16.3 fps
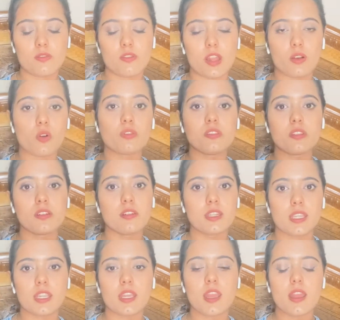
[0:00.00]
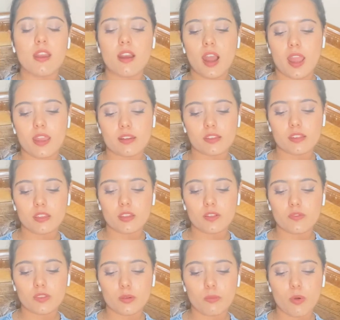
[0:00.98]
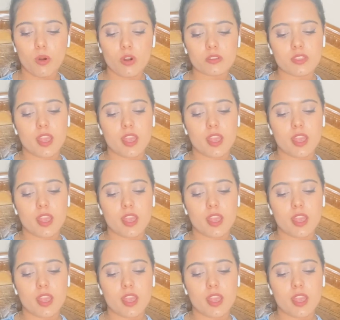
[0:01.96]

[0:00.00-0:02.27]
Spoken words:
like on the day I received the box.